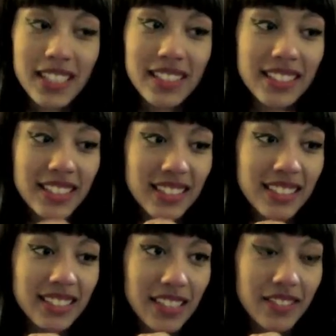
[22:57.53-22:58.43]
season
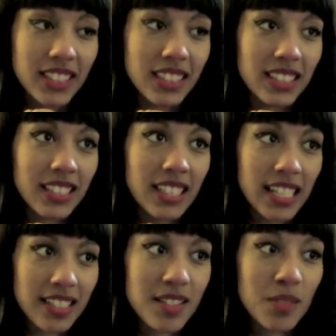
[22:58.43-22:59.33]
7
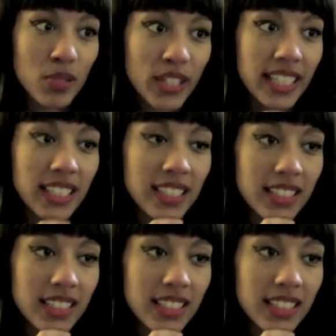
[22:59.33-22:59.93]
has to bring.